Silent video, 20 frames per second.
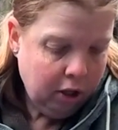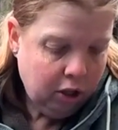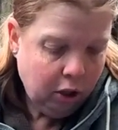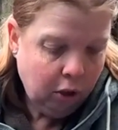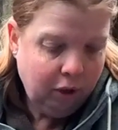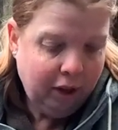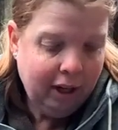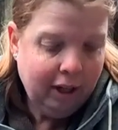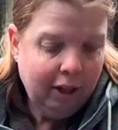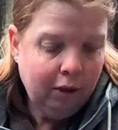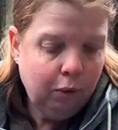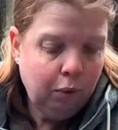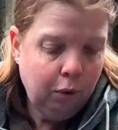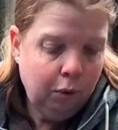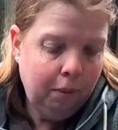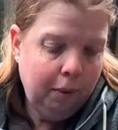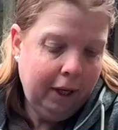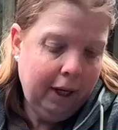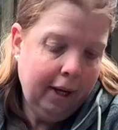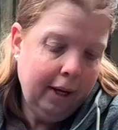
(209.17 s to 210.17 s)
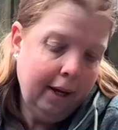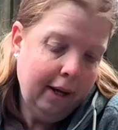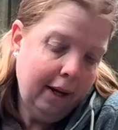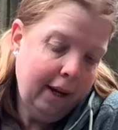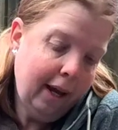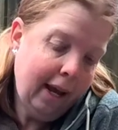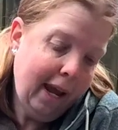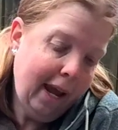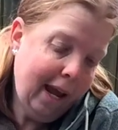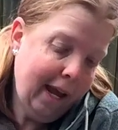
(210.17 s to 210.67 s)
So then it would be
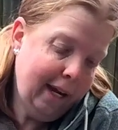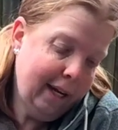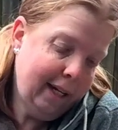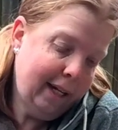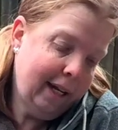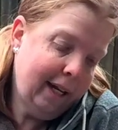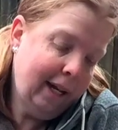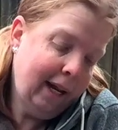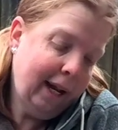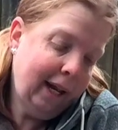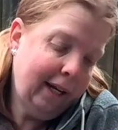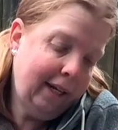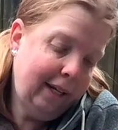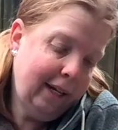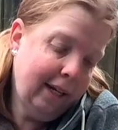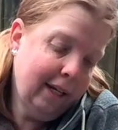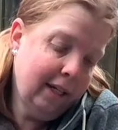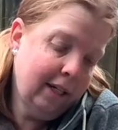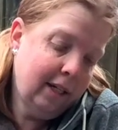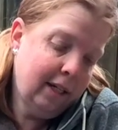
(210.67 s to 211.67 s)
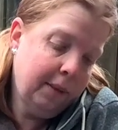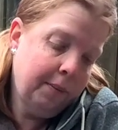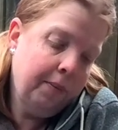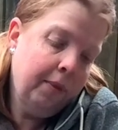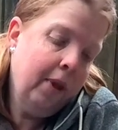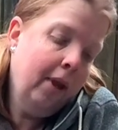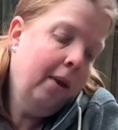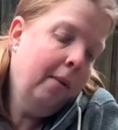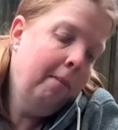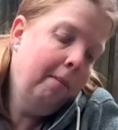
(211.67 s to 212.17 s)
added like this.
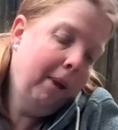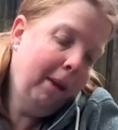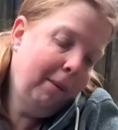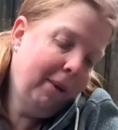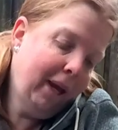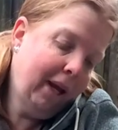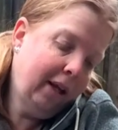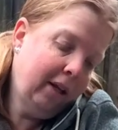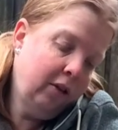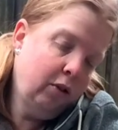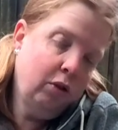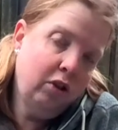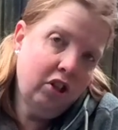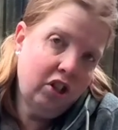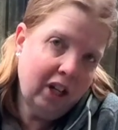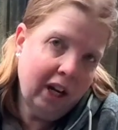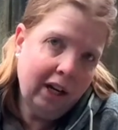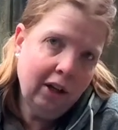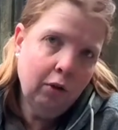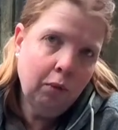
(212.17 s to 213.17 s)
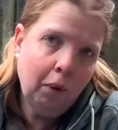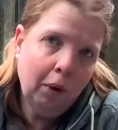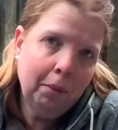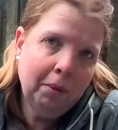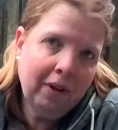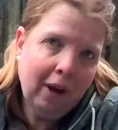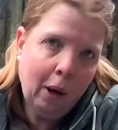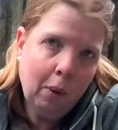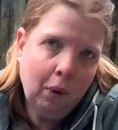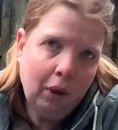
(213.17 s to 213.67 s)
Maybe I can do the second one,
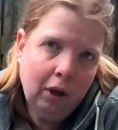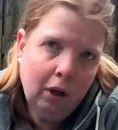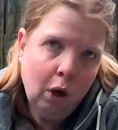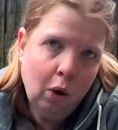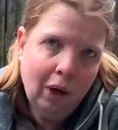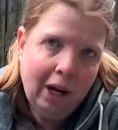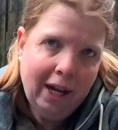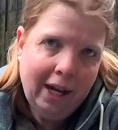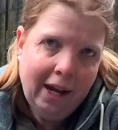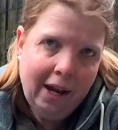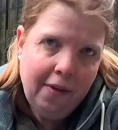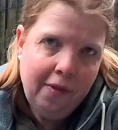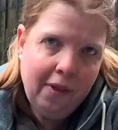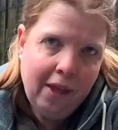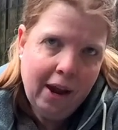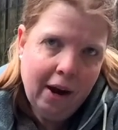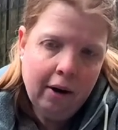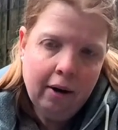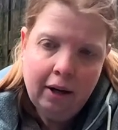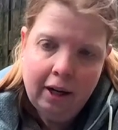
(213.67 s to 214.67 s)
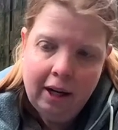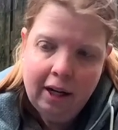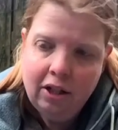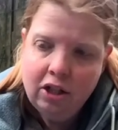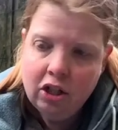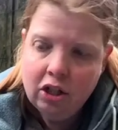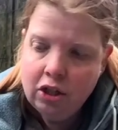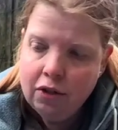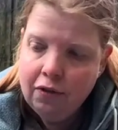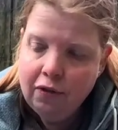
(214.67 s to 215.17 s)
but I will go lay in there in
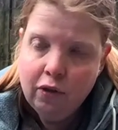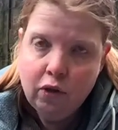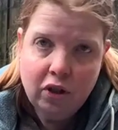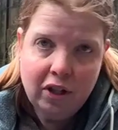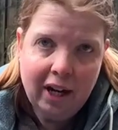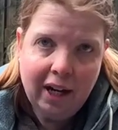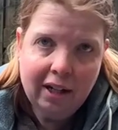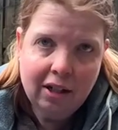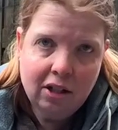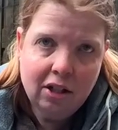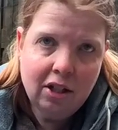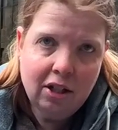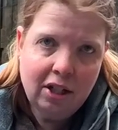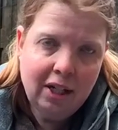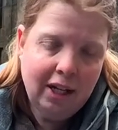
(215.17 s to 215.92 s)
just a few seconds to